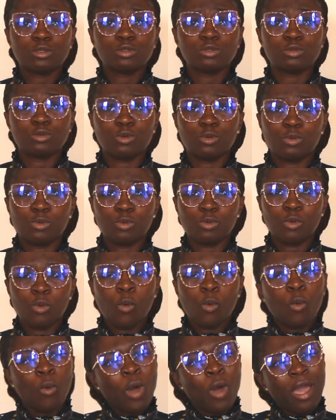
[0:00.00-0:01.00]
so.
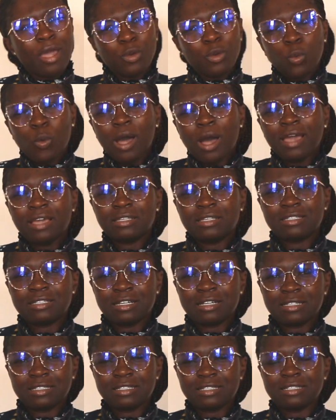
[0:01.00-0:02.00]
And why is
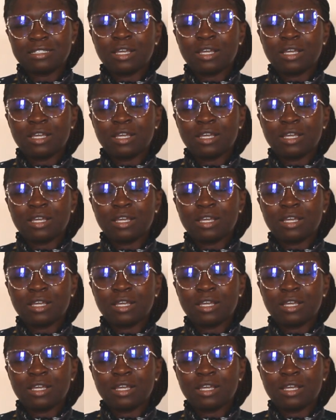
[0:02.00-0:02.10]
that?